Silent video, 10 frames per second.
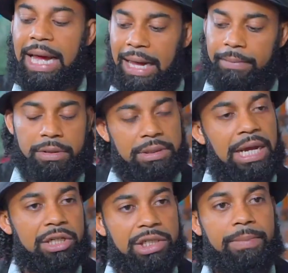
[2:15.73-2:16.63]
almonds
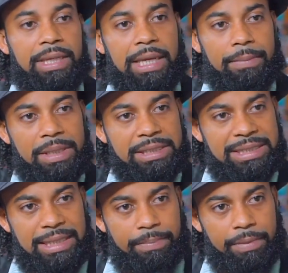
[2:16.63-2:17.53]
actually became the
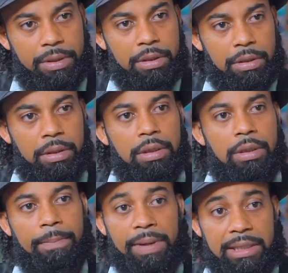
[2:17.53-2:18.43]
staple
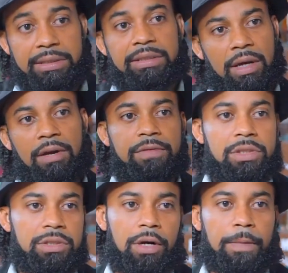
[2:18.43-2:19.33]
based of the
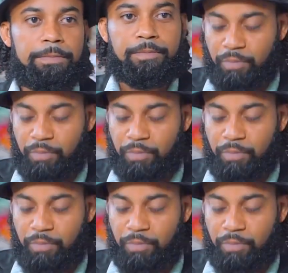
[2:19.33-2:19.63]
syrup.